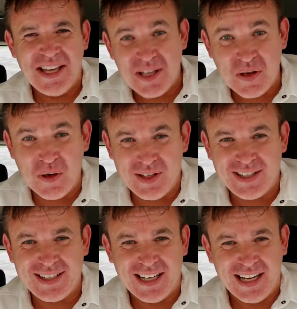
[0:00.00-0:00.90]
You're the
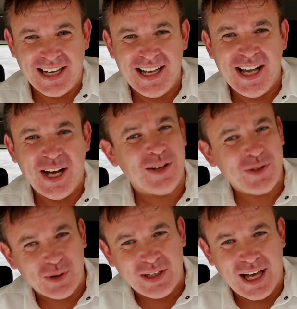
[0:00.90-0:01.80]
star of
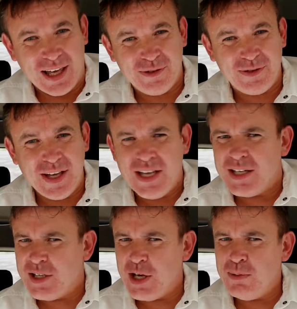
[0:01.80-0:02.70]
your
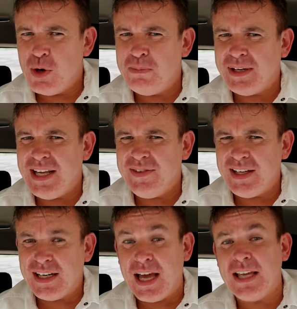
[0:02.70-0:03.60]
life. No more
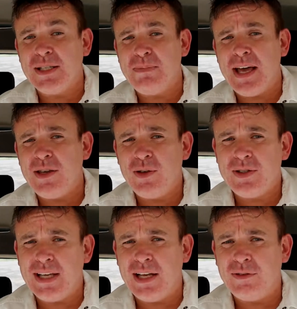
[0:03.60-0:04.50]
believing lies about
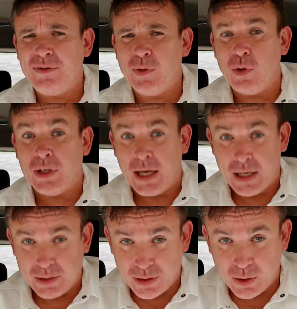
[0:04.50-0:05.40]
yourself or
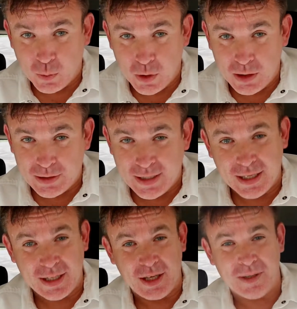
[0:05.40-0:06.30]
lies that the world
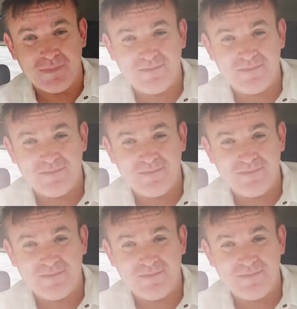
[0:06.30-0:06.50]
tell you.